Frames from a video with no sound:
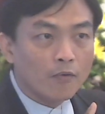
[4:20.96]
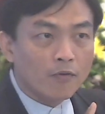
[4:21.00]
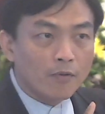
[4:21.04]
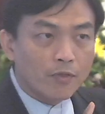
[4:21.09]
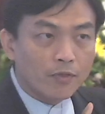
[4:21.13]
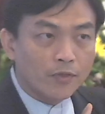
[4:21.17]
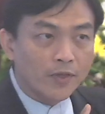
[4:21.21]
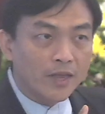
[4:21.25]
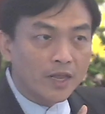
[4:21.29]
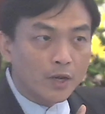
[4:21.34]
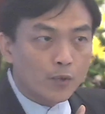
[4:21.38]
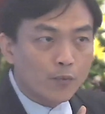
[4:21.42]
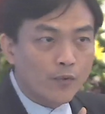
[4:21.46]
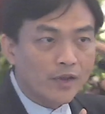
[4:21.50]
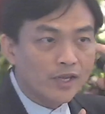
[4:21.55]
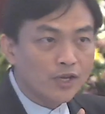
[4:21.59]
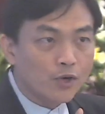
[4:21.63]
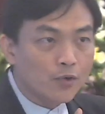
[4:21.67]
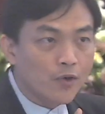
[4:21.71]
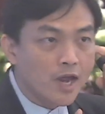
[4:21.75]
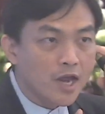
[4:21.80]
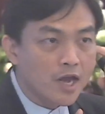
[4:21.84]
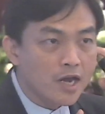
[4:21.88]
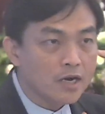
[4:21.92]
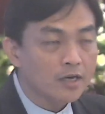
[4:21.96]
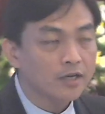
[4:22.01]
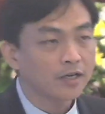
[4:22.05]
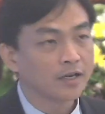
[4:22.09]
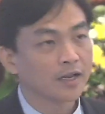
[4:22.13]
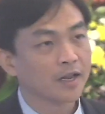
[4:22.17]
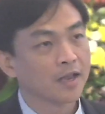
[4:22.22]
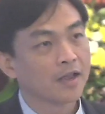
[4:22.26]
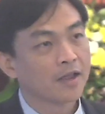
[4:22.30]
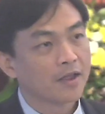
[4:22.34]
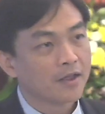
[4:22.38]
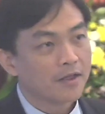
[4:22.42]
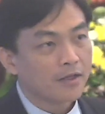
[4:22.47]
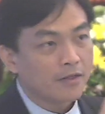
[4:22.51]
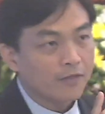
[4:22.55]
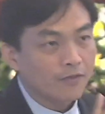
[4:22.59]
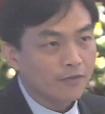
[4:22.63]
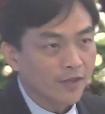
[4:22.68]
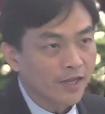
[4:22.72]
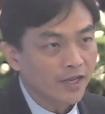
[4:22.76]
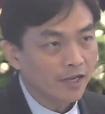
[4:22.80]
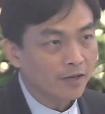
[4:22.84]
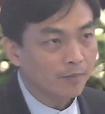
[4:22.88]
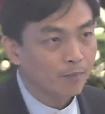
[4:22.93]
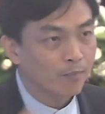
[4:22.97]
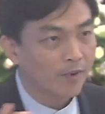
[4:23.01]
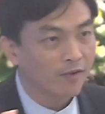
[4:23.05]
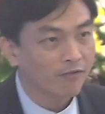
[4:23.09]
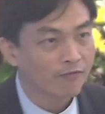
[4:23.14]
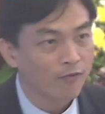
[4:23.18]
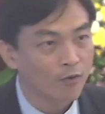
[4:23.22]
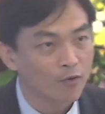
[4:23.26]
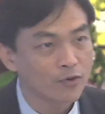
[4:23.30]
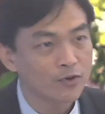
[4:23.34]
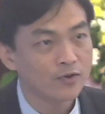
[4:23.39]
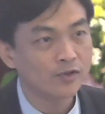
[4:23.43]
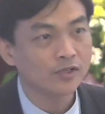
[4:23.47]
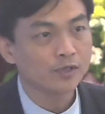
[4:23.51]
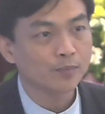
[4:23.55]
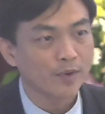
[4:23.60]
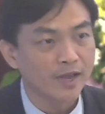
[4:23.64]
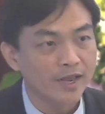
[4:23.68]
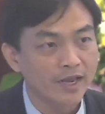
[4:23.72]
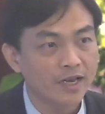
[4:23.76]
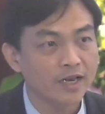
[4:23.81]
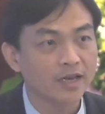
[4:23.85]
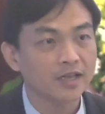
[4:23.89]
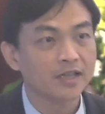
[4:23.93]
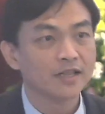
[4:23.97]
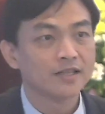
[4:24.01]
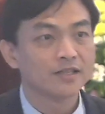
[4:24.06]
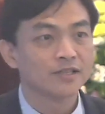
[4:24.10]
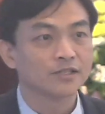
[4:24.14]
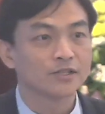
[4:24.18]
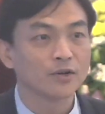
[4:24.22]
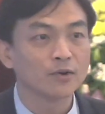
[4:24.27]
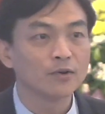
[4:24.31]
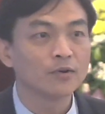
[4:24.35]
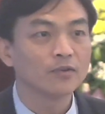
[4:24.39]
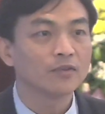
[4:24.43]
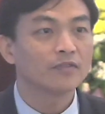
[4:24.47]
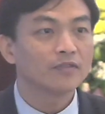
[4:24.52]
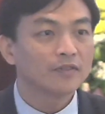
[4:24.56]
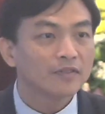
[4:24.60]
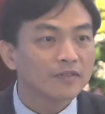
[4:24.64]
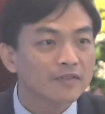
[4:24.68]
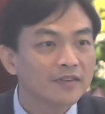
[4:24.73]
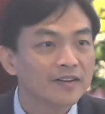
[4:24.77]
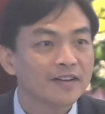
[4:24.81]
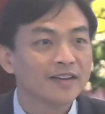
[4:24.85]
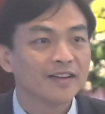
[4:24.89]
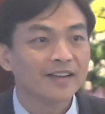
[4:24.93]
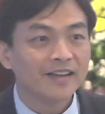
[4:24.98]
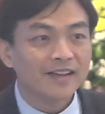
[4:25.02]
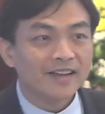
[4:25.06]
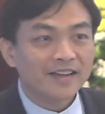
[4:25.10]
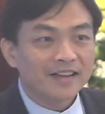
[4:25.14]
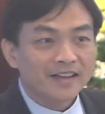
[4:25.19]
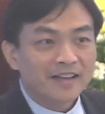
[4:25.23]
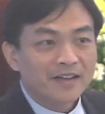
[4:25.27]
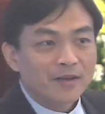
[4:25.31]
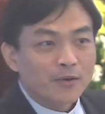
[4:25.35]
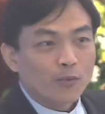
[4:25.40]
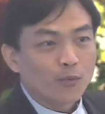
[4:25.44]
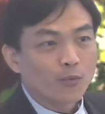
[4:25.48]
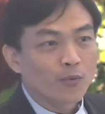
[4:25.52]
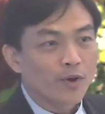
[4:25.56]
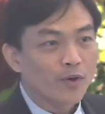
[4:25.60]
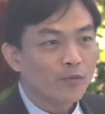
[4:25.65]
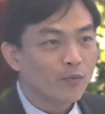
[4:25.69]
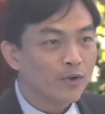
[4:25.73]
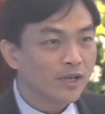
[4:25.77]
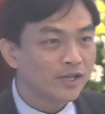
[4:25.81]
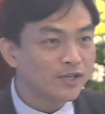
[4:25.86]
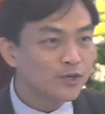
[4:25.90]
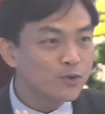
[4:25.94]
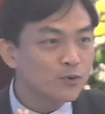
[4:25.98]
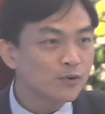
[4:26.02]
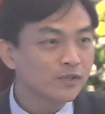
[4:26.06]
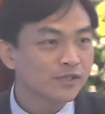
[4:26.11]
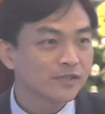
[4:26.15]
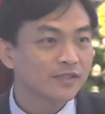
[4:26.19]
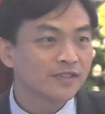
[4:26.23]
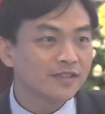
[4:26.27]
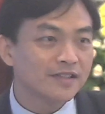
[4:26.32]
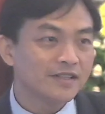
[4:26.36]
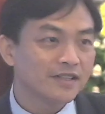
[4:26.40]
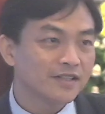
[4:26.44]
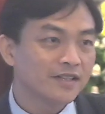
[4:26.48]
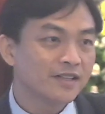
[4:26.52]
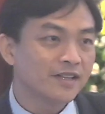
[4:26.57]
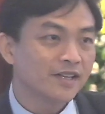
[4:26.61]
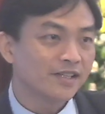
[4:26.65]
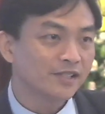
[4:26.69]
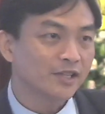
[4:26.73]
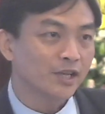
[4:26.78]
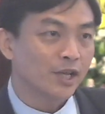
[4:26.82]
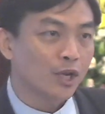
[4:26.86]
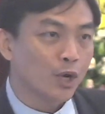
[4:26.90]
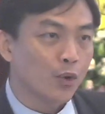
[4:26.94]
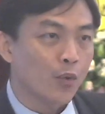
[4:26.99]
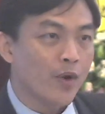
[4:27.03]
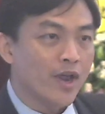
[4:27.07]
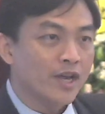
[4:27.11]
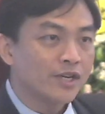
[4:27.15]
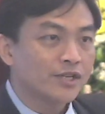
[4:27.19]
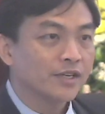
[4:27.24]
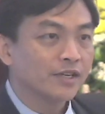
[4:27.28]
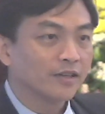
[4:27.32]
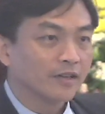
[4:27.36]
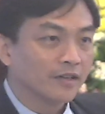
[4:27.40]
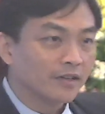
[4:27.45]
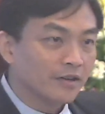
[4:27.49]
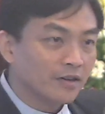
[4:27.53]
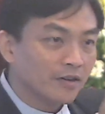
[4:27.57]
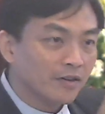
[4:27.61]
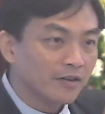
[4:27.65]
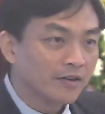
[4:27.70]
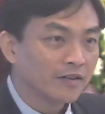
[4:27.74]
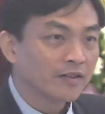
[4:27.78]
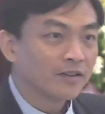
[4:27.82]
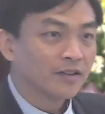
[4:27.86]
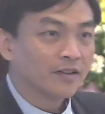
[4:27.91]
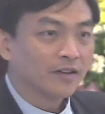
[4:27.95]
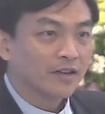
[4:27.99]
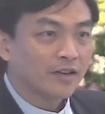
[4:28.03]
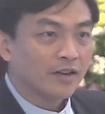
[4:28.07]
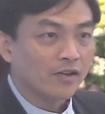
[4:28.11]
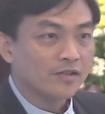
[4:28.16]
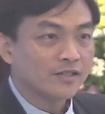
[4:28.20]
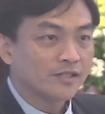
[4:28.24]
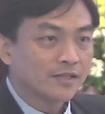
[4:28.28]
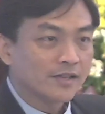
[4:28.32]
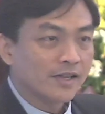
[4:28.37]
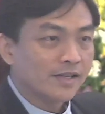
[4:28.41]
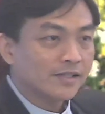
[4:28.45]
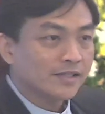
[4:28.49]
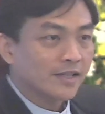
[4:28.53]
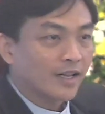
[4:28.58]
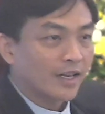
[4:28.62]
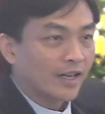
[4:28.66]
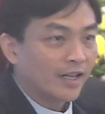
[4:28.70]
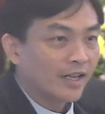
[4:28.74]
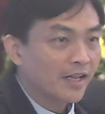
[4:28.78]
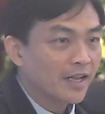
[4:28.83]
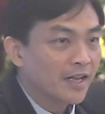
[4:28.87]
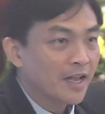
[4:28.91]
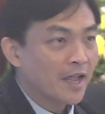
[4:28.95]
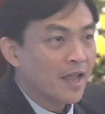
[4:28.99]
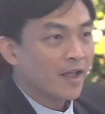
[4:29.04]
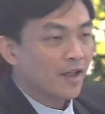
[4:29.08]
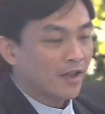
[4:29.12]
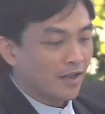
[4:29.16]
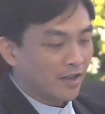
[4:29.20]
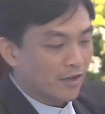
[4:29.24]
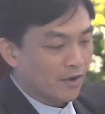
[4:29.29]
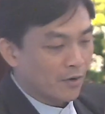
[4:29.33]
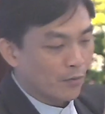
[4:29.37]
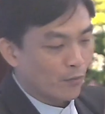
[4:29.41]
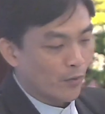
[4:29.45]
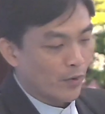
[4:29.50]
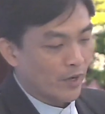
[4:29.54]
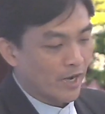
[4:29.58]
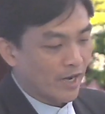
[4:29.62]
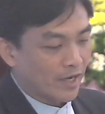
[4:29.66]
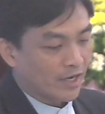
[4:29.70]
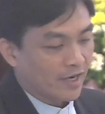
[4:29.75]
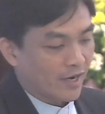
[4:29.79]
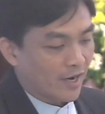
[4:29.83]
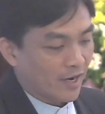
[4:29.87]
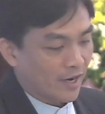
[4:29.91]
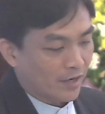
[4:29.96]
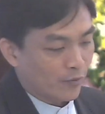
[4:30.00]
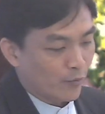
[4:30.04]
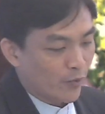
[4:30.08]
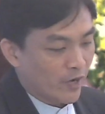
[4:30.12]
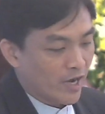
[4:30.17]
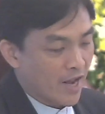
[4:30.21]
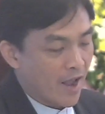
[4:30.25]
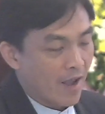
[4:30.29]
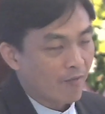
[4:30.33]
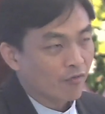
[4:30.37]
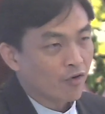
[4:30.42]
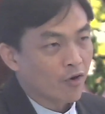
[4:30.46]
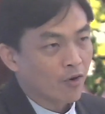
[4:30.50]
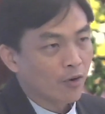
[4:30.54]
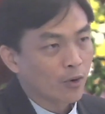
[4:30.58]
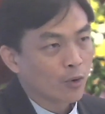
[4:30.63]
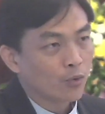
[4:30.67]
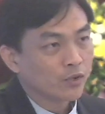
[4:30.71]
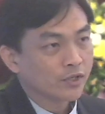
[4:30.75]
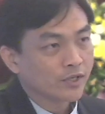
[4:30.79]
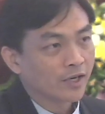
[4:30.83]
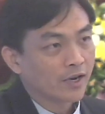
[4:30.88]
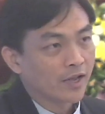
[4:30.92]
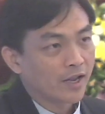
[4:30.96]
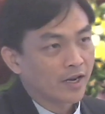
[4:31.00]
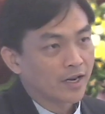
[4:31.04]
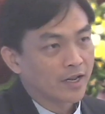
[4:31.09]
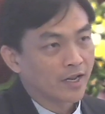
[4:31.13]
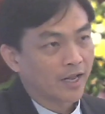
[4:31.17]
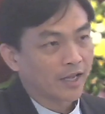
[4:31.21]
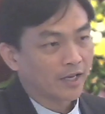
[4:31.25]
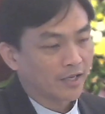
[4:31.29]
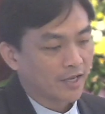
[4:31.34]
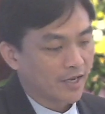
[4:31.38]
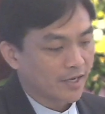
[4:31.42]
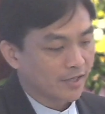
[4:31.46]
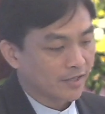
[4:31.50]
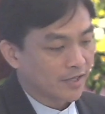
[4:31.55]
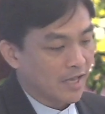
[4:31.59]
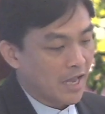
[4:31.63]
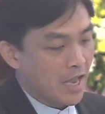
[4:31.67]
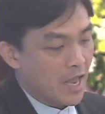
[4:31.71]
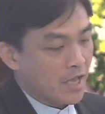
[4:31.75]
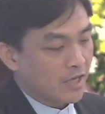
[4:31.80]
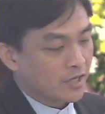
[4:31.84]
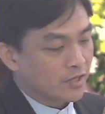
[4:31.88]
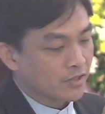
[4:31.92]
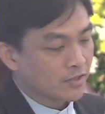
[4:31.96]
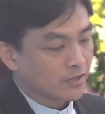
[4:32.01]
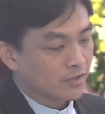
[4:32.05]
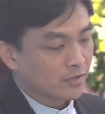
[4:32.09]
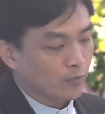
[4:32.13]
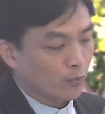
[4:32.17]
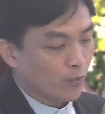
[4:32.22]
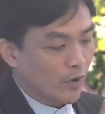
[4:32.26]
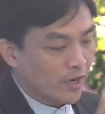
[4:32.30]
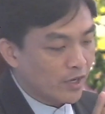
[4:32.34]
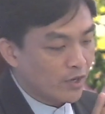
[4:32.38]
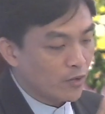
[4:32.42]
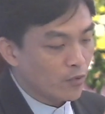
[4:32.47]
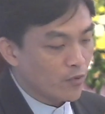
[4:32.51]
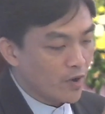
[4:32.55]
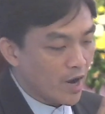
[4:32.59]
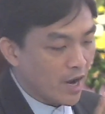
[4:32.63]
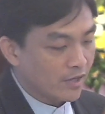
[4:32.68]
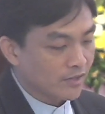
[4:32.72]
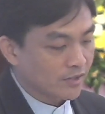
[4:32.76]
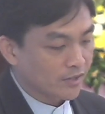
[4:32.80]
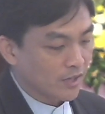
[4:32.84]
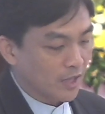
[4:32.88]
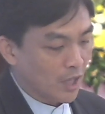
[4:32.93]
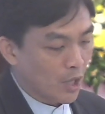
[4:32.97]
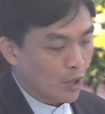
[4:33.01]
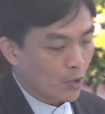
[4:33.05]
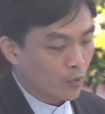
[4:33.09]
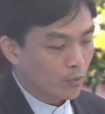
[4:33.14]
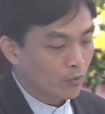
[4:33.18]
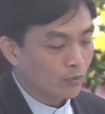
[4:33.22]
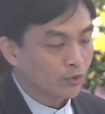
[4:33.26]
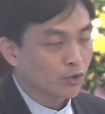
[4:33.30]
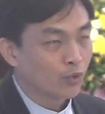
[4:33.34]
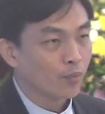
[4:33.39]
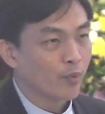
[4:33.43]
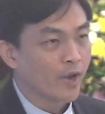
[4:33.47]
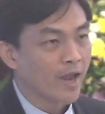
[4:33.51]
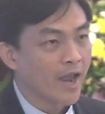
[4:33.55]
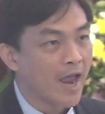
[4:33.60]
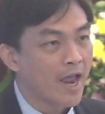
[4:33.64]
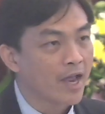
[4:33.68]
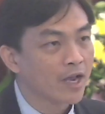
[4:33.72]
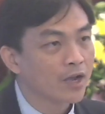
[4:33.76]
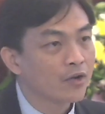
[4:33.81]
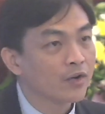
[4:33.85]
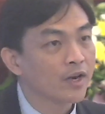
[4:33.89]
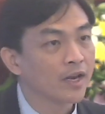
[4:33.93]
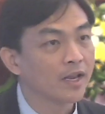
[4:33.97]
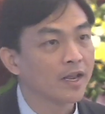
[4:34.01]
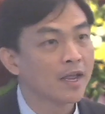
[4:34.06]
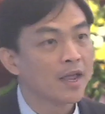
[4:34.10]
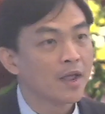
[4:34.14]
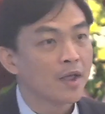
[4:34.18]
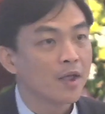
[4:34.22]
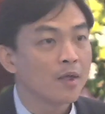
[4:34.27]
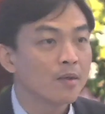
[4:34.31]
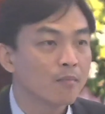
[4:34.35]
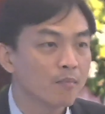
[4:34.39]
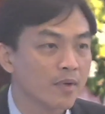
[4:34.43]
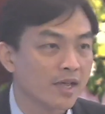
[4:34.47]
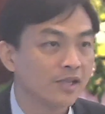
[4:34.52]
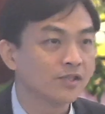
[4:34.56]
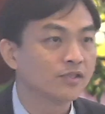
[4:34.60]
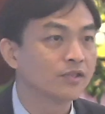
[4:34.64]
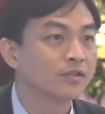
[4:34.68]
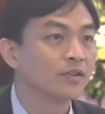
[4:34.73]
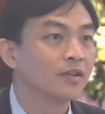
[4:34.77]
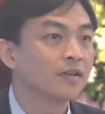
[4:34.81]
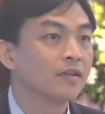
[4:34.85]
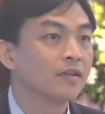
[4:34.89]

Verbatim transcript: think when you hear, think before you speak. So when we use this equation consistently, we can we have conclusion like this. When you are slow to be angry, it means